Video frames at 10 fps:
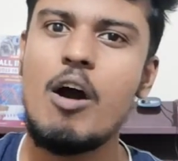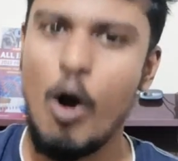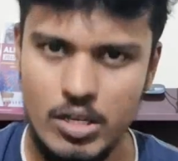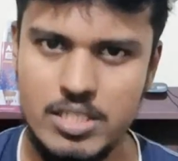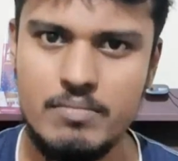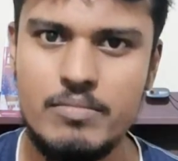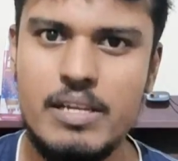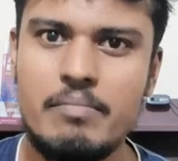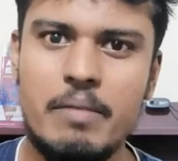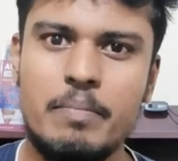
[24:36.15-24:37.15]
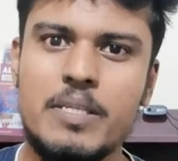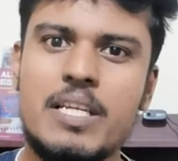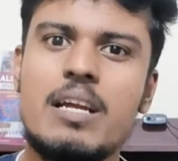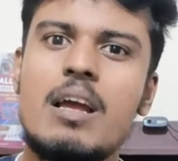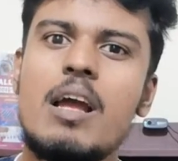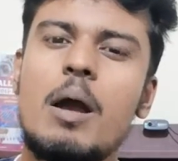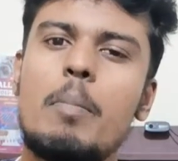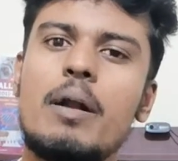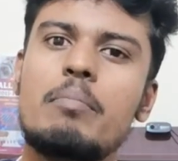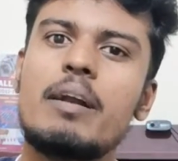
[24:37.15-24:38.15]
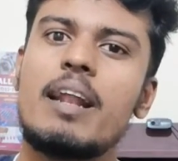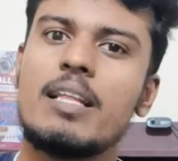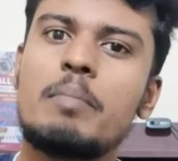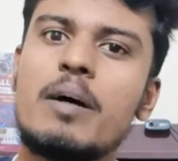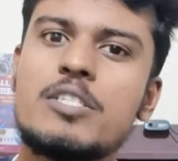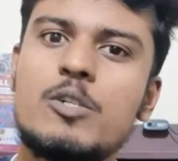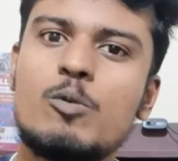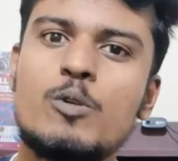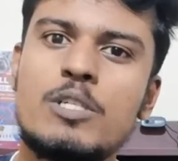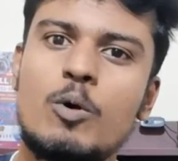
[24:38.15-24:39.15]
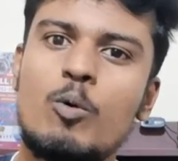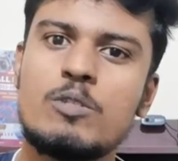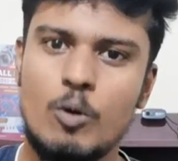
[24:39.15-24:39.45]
awesome in MEDPG. But another person who's